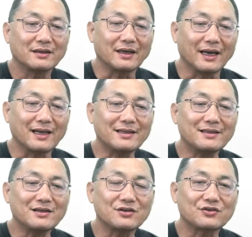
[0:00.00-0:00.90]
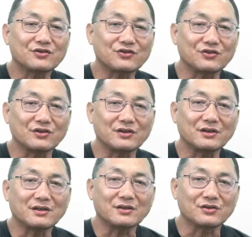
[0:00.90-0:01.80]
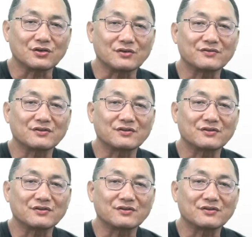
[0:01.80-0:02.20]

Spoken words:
and she deserves